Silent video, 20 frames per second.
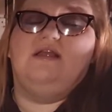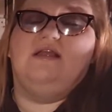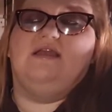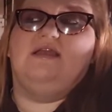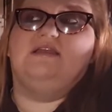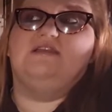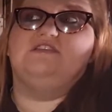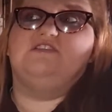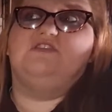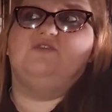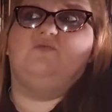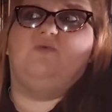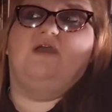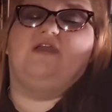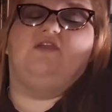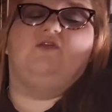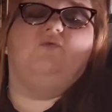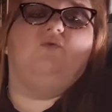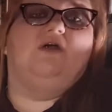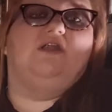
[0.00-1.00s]
is the way
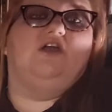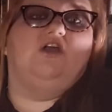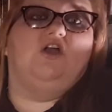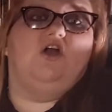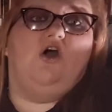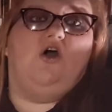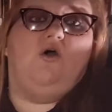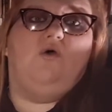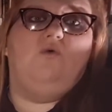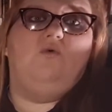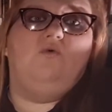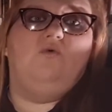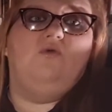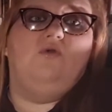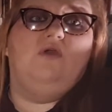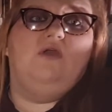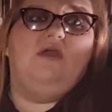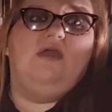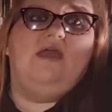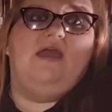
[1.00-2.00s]
you want to go.
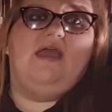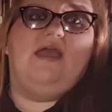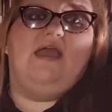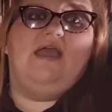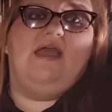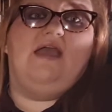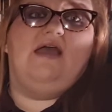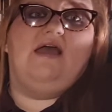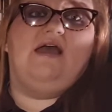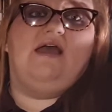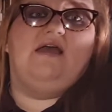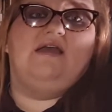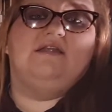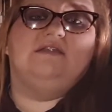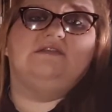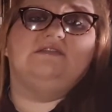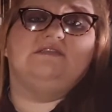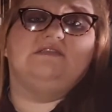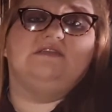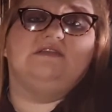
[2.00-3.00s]

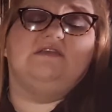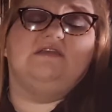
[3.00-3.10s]
And